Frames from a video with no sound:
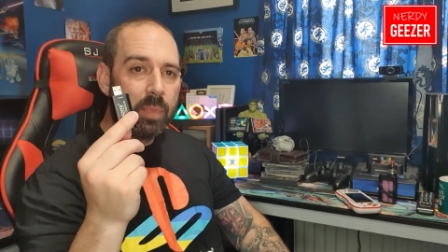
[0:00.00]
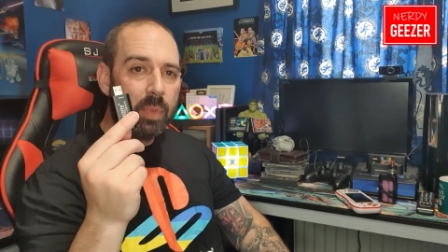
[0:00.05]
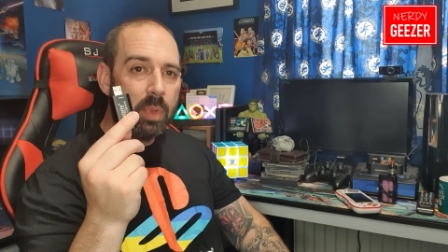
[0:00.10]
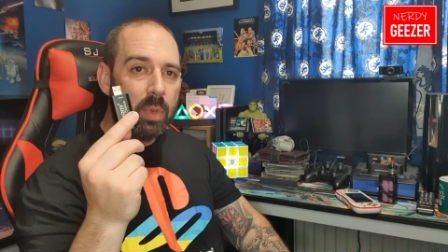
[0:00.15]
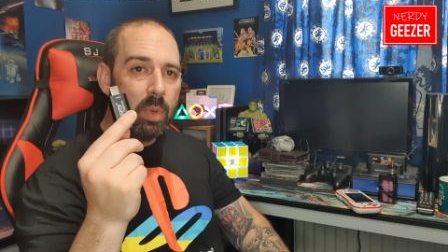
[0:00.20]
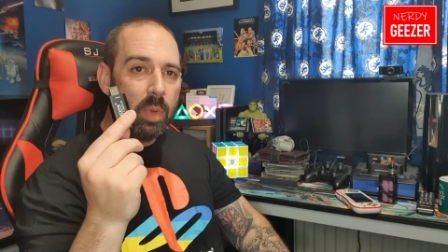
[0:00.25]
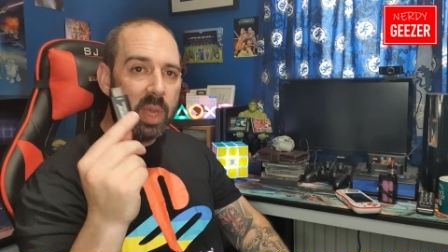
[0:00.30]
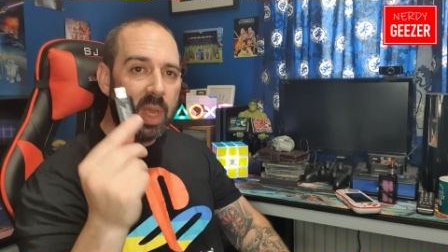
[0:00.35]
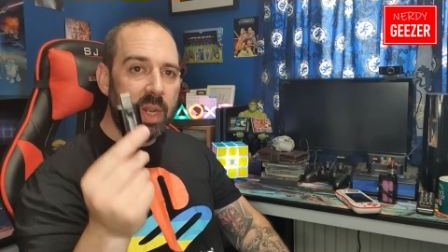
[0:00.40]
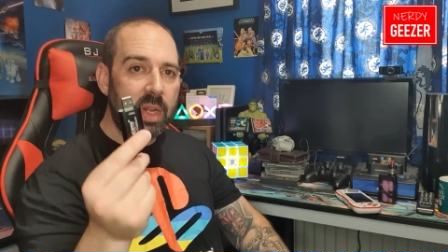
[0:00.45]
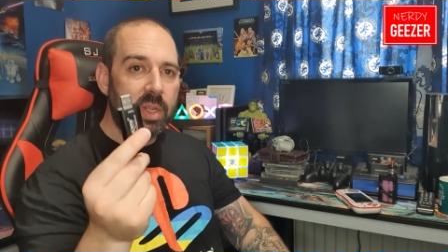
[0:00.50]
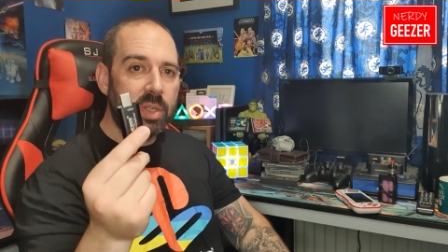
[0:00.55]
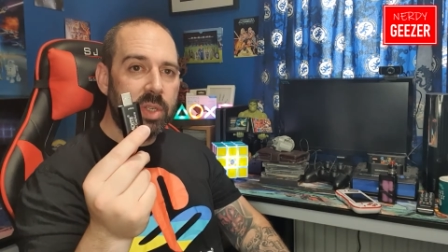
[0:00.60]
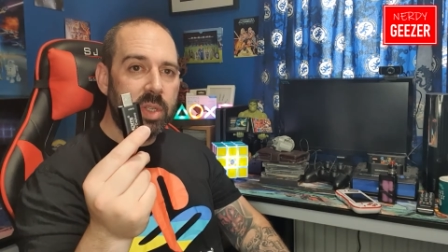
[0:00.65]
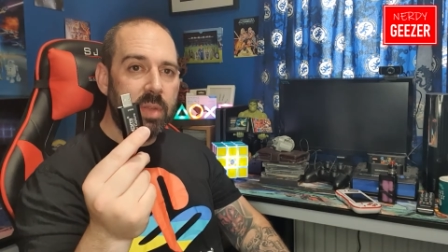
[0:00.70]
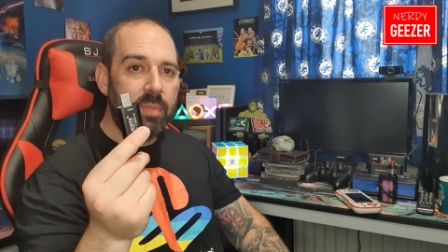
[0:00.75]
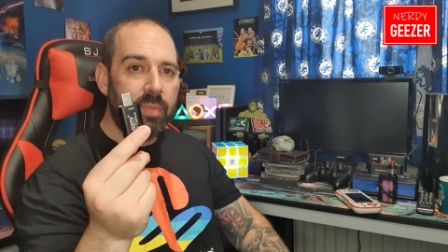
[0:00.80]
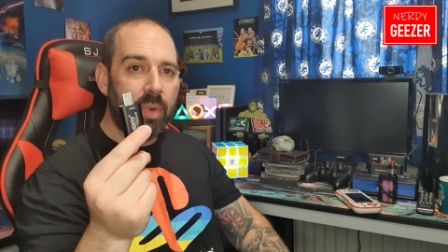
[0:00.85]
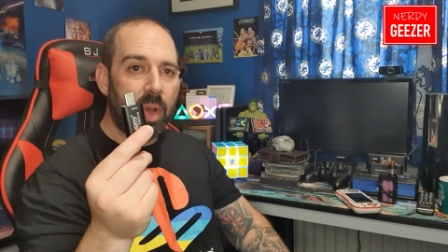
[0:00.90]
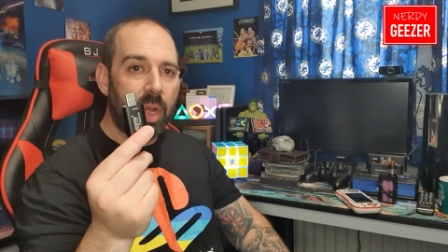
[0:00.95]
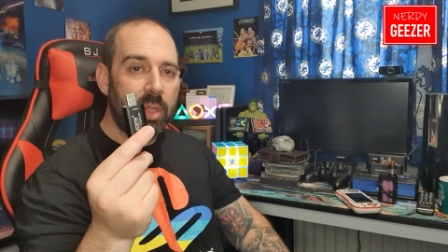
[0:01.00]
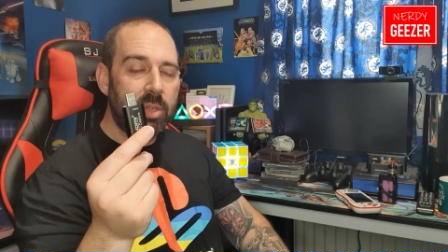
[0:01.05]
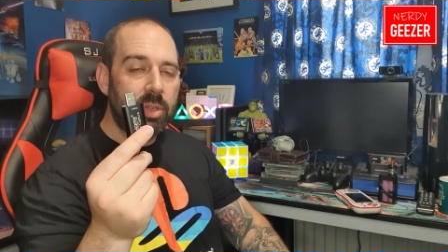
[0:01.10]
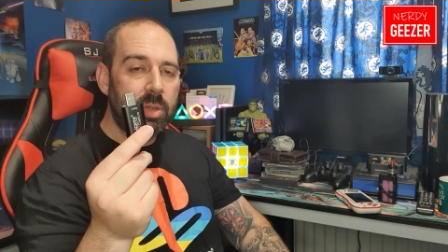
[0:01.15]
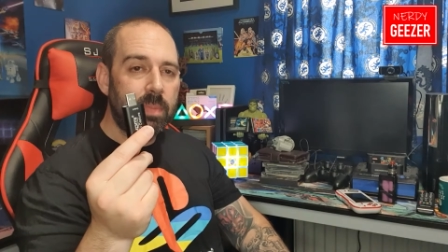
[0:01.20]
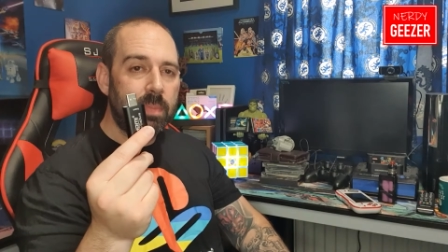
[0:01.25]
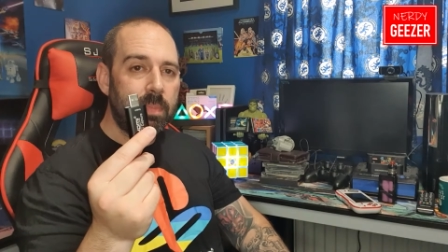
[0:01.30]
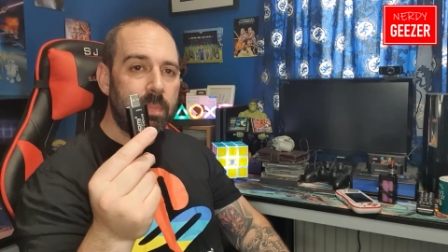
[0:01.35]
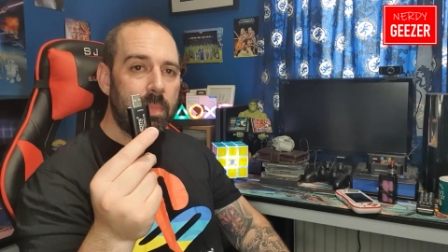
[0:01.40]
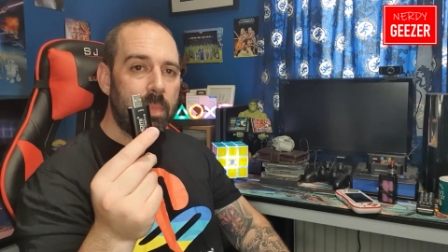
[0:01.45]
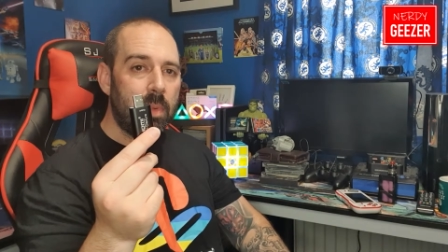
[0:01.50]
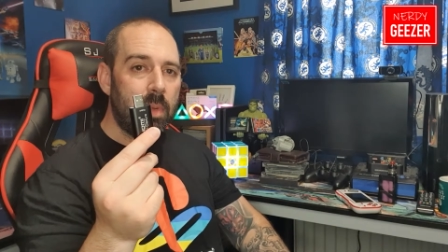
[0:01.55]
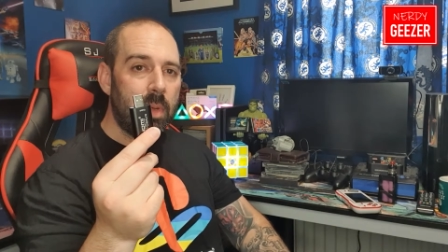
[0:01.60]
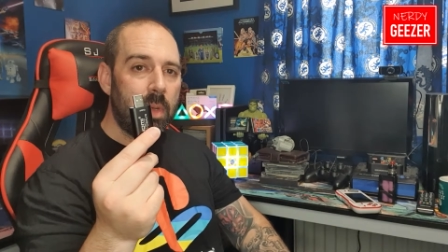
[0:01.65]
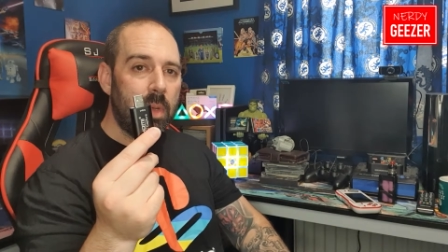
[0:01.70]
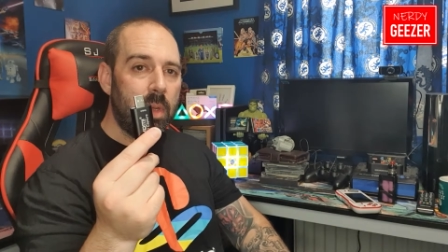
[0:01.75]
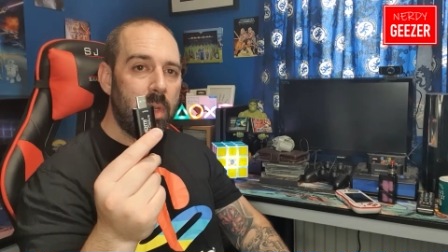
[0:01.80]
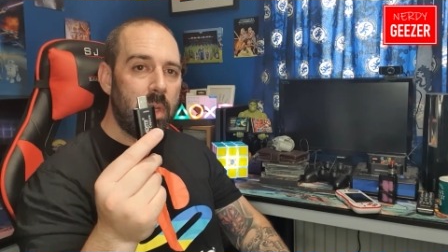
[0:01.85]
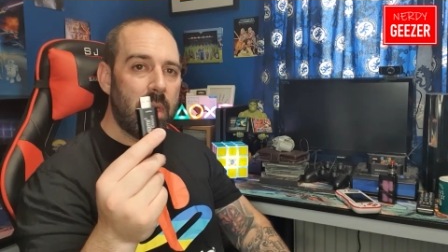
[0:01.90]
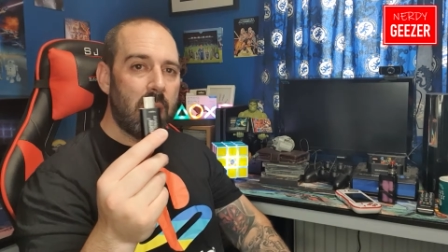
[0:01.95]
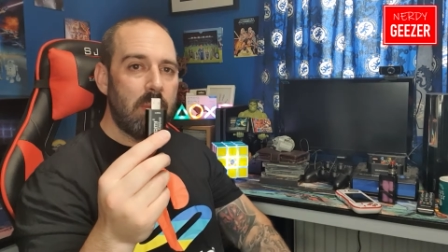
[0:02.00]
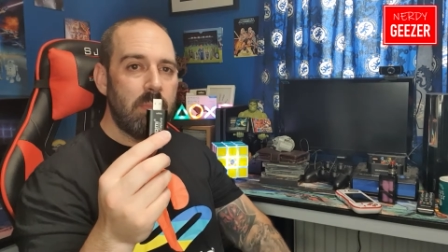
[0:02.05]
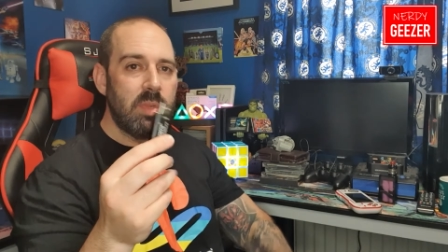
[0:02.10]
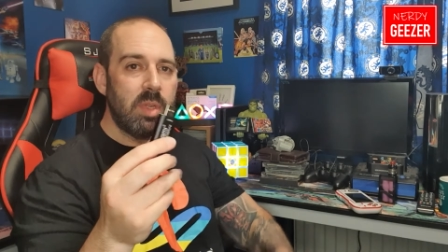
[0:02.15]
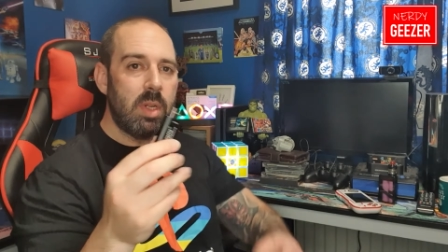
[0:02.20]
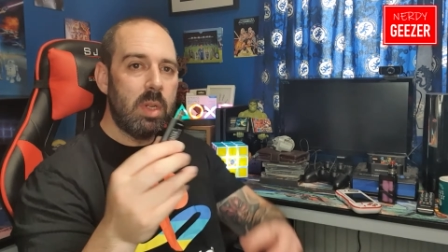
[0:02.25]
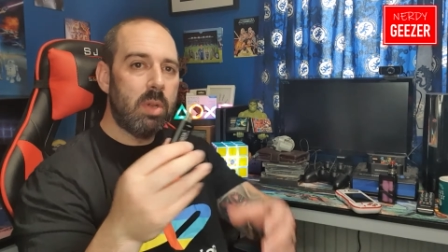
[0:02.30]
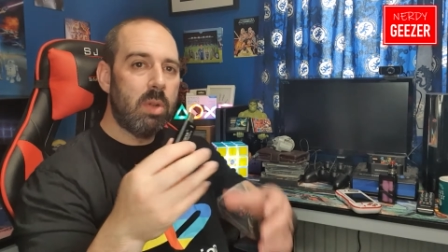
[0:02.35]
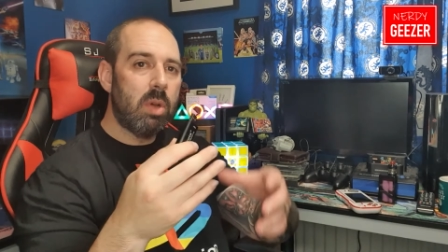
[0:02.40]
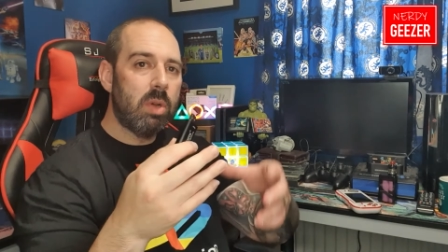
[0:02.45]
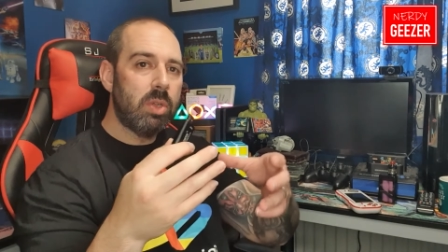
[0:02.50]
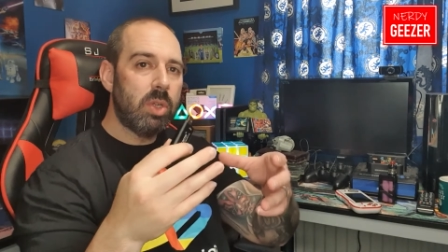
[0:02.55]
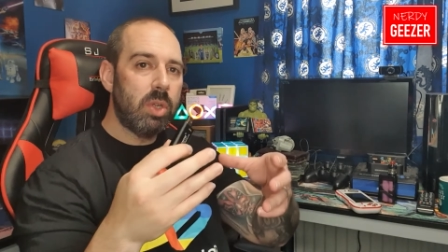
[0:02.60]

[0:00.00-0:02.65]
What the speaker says: you get this device, Comes in a nice